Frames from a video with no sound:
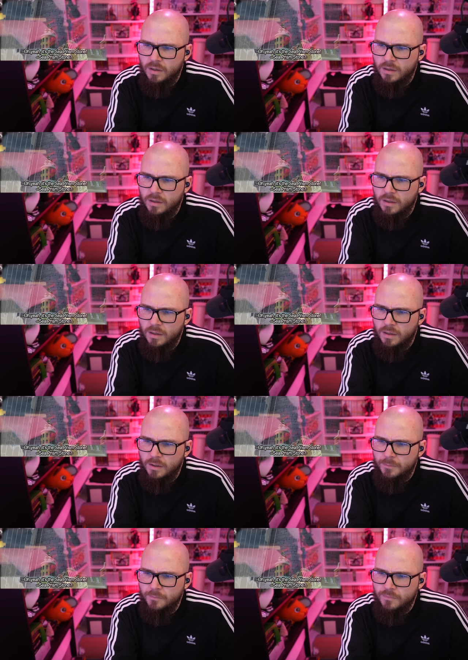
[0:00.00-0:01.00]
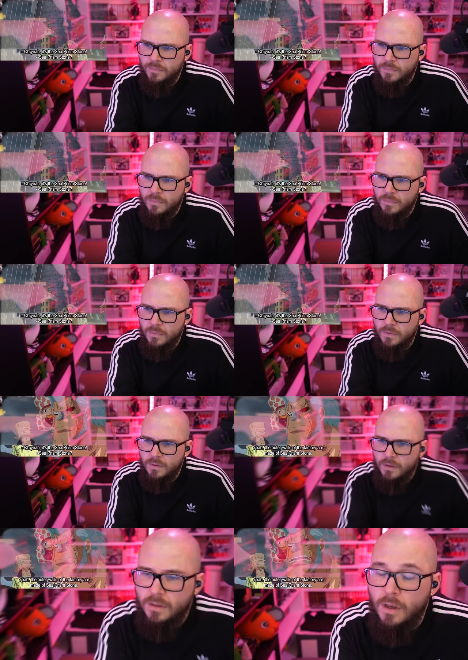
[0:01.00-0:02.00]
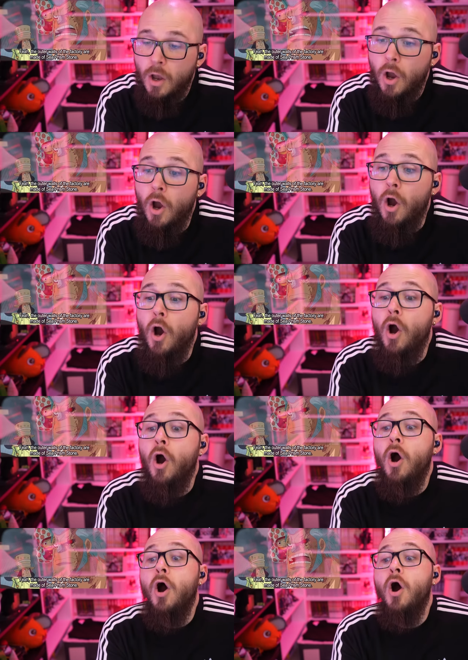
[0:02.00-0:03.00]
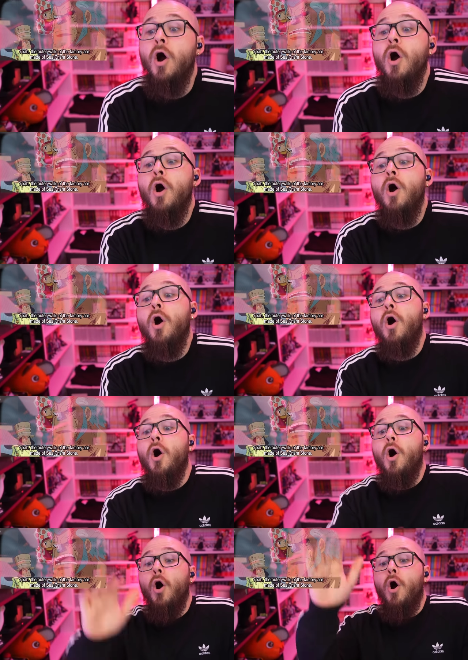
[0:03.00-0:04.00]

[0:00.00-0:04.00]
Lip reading: No one is speaking in this clip.